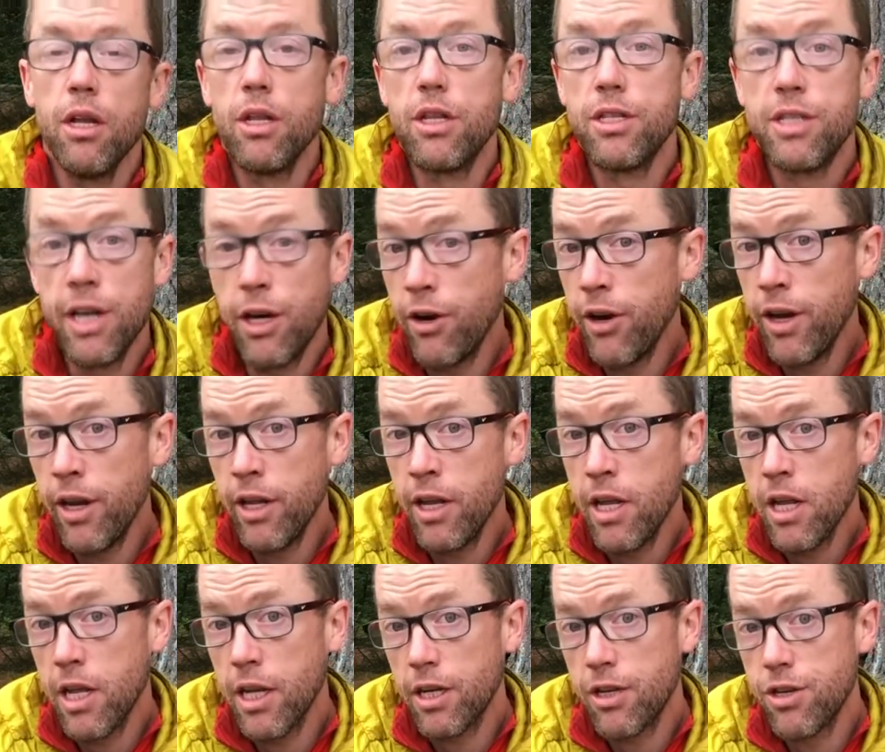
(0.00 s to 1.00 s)
Generating the
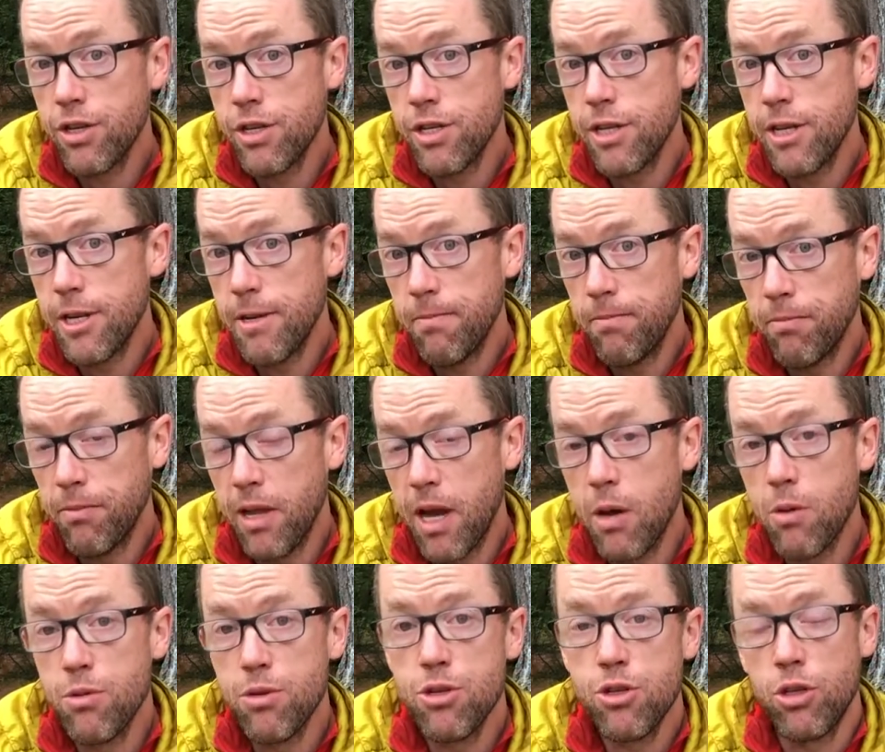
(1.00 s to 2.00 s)
electricity, that
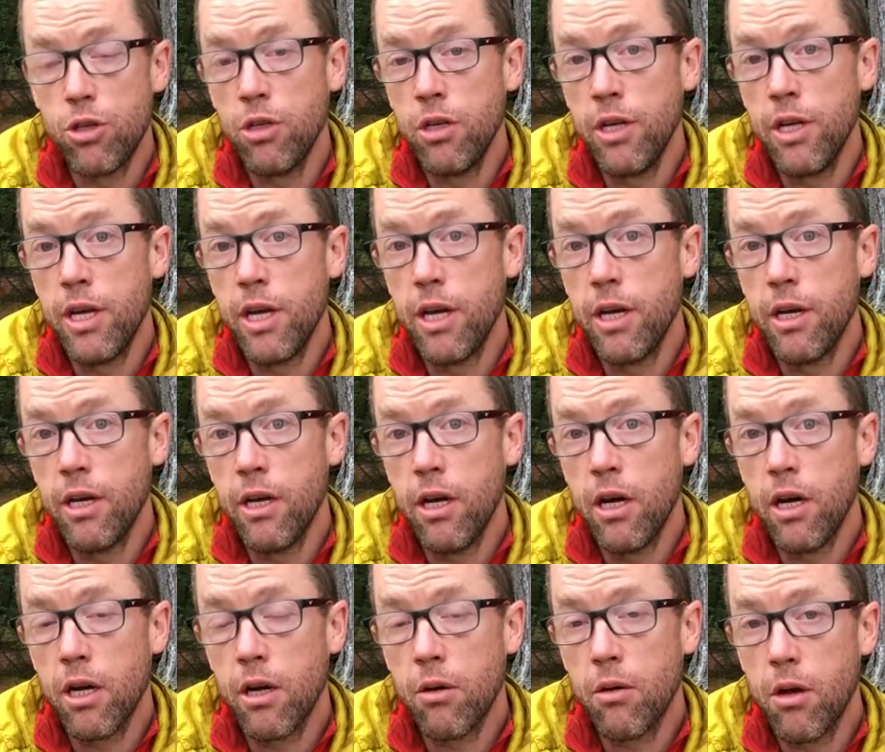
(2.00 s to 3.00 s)
was certainly a
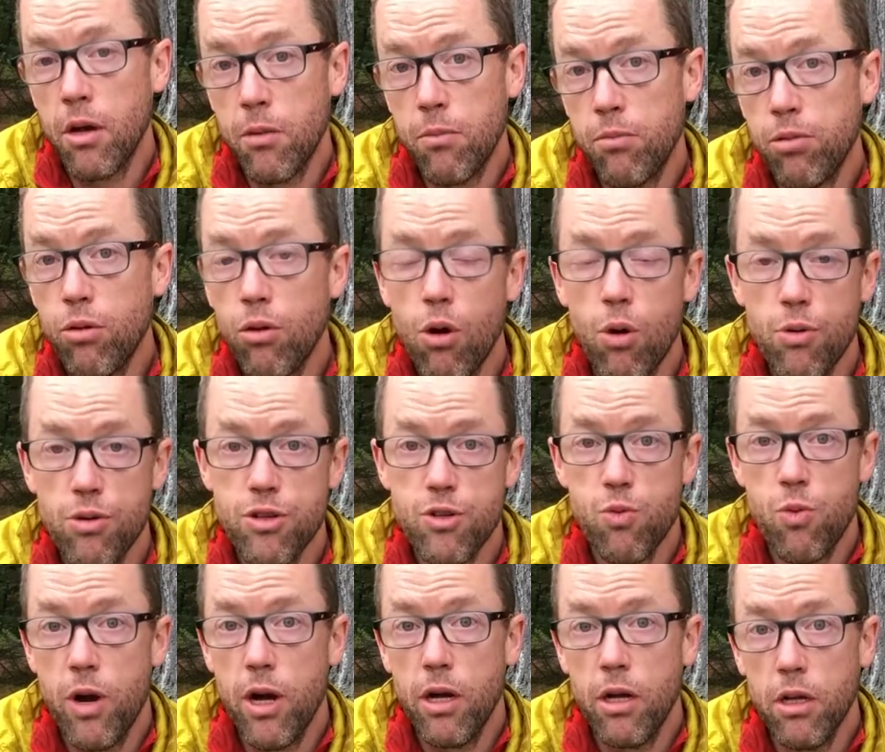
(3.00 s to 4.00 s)
pro as
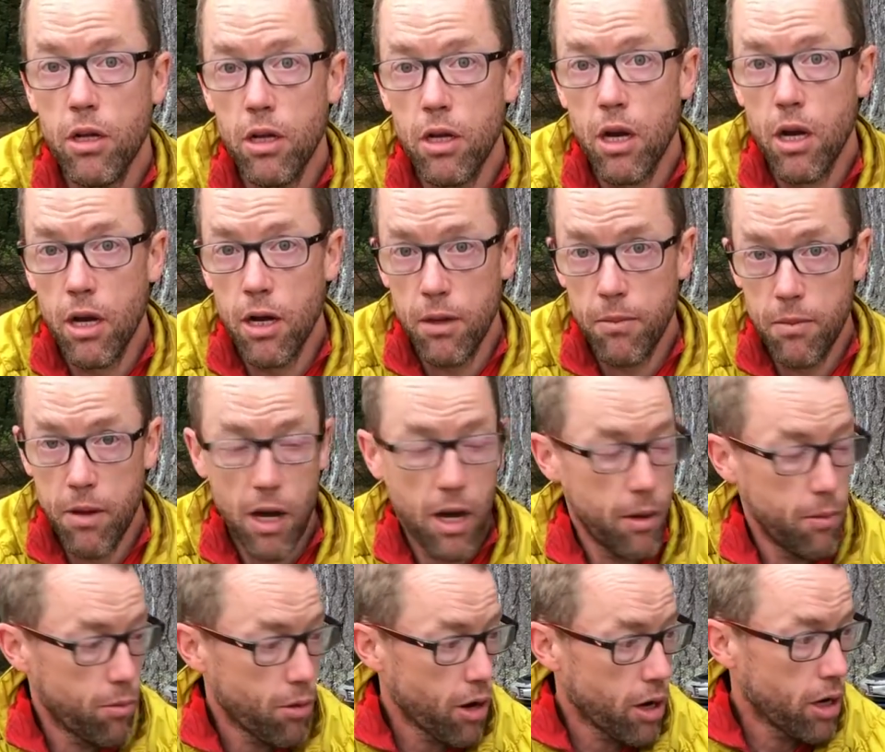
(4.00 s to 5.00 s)
well. I
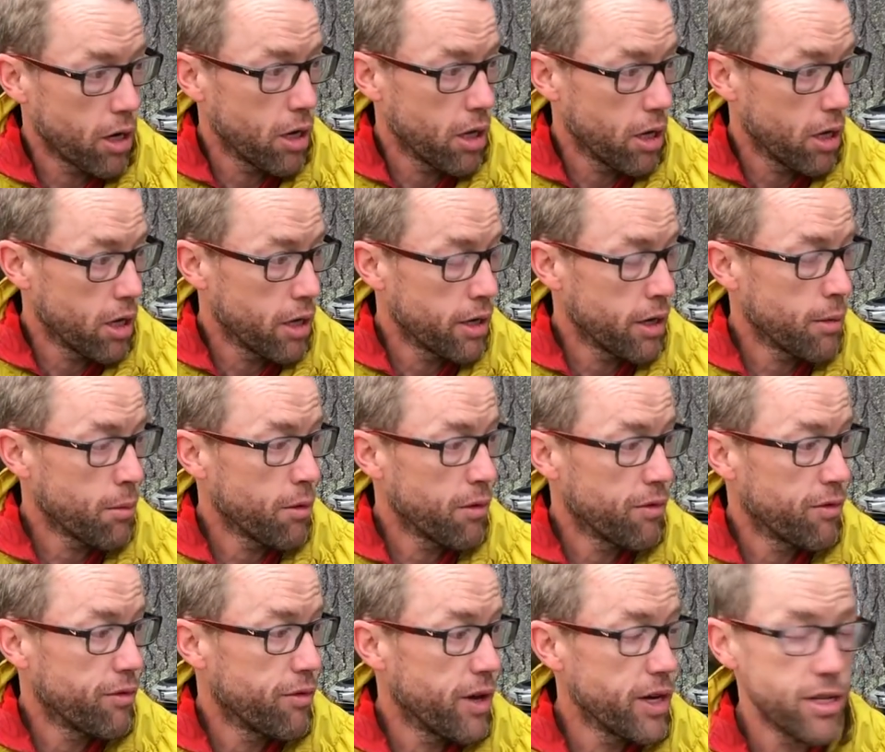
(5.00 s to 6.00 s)
brought a number of
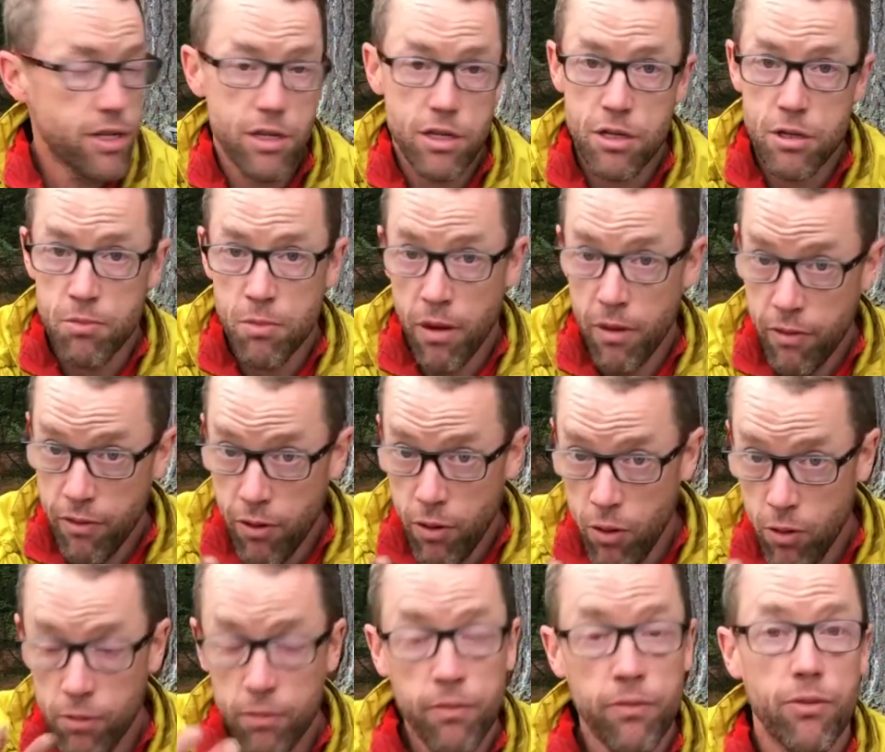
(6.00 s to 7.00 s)
devices, my
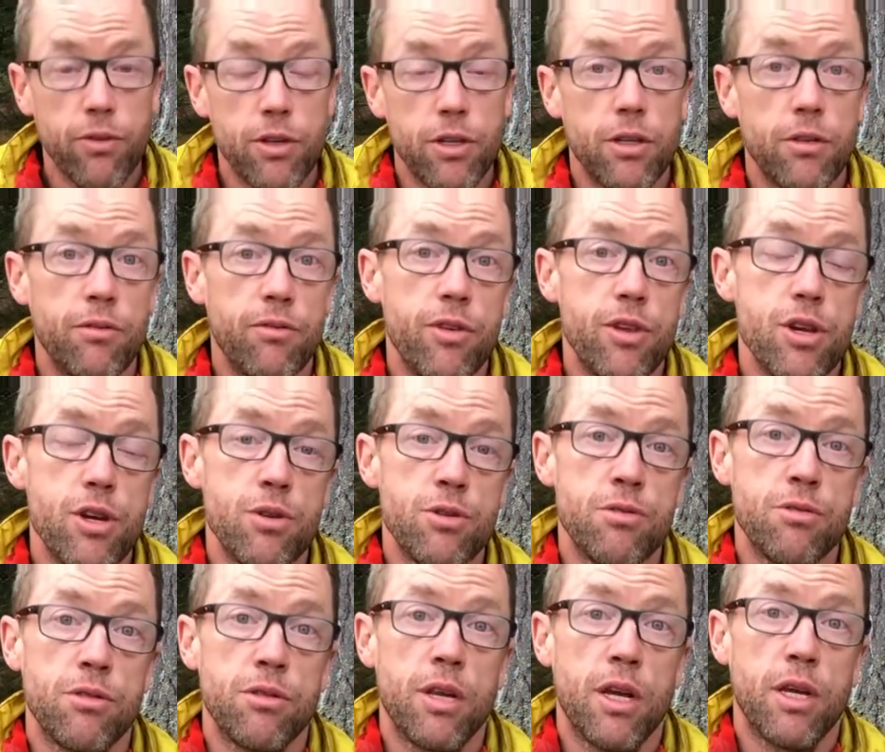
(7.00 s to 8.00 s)
phone for videos
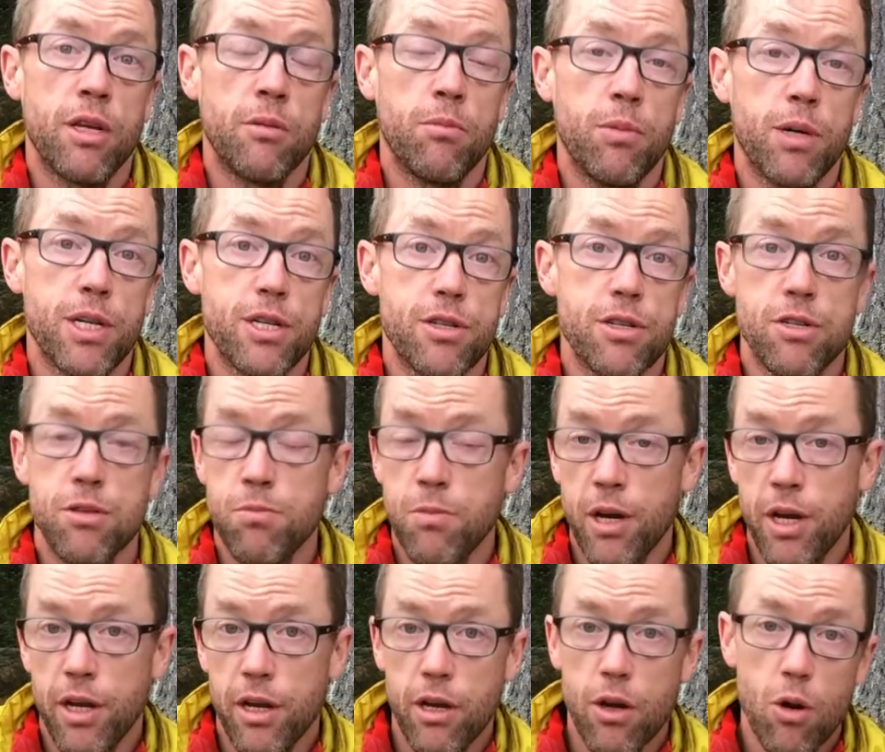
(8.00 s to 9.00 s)
and pictures,
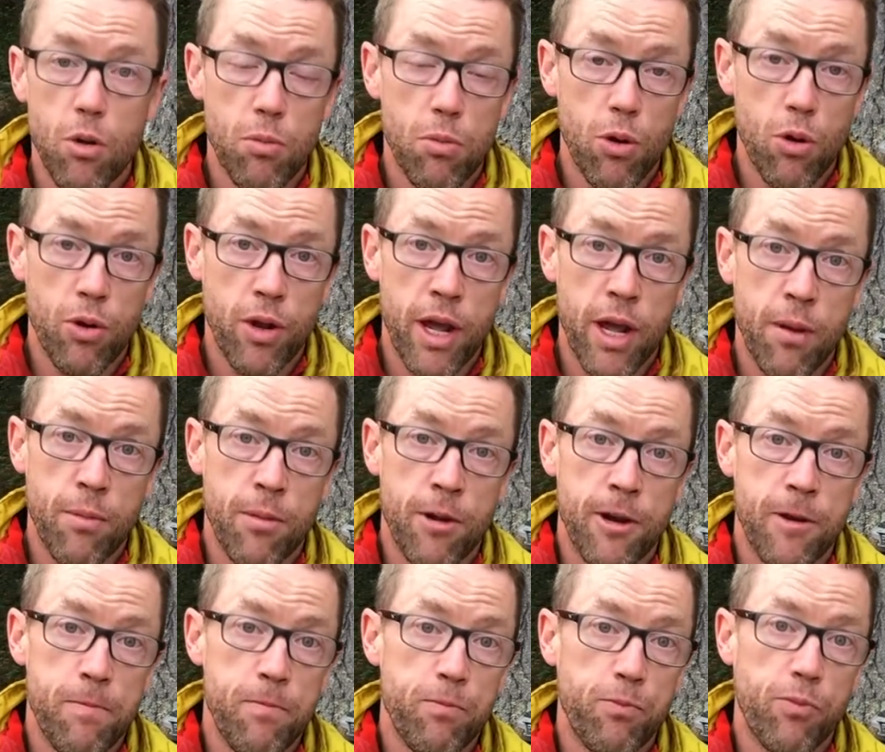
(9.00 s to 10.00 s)
my GoPro
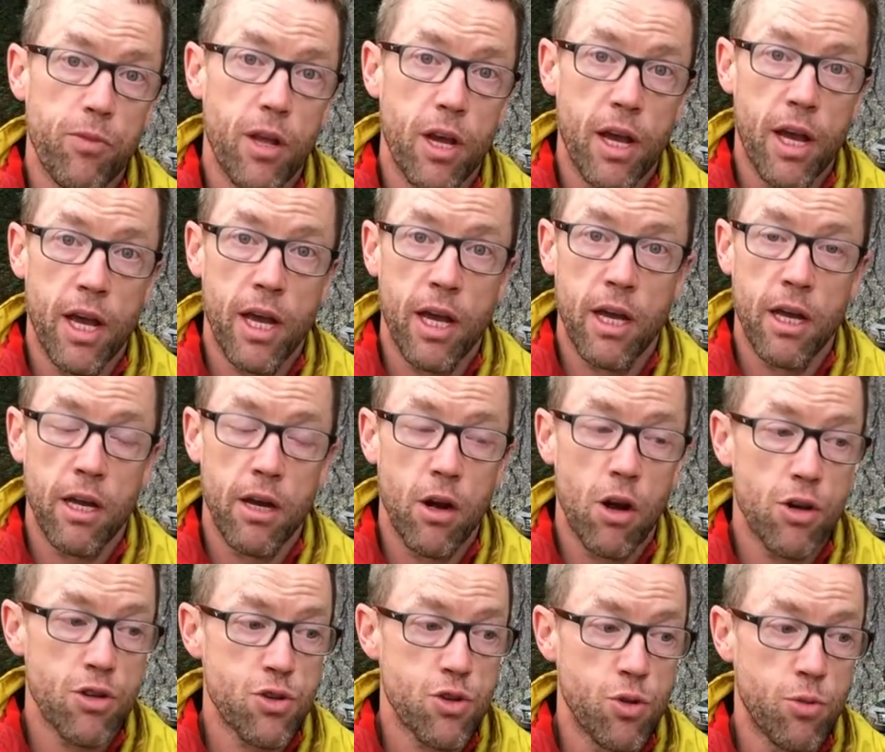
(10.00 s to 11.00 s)
camera, and
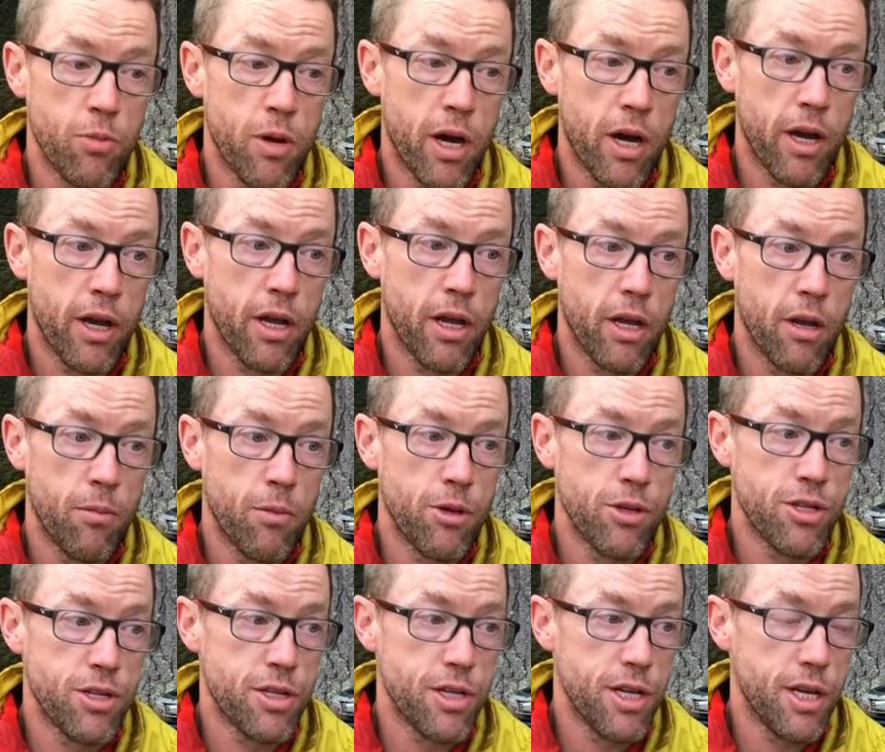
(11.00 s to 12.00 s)
also my
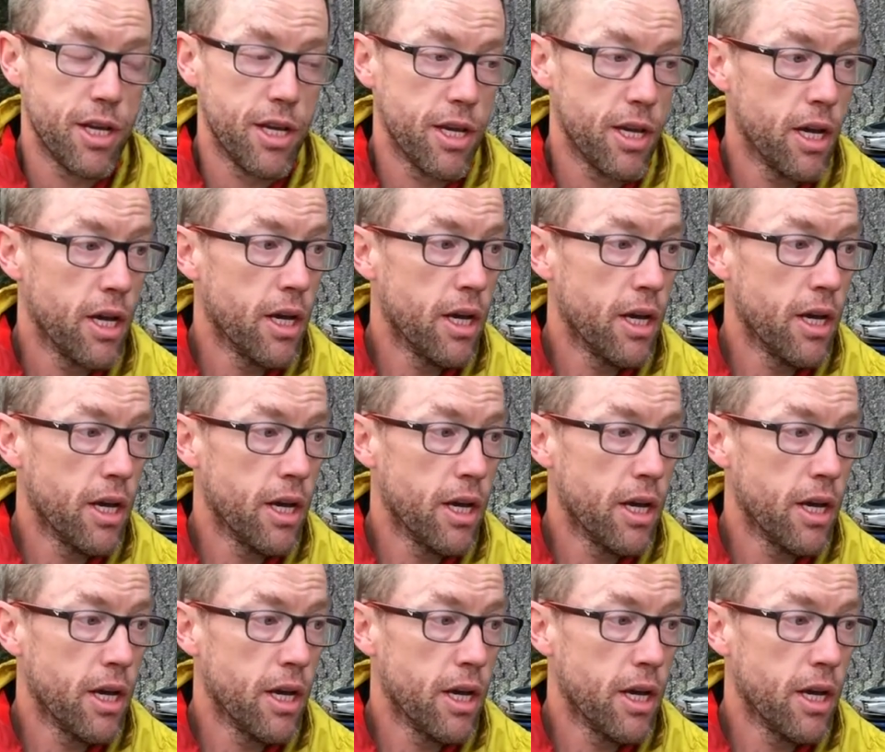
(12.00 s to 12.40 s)
emergency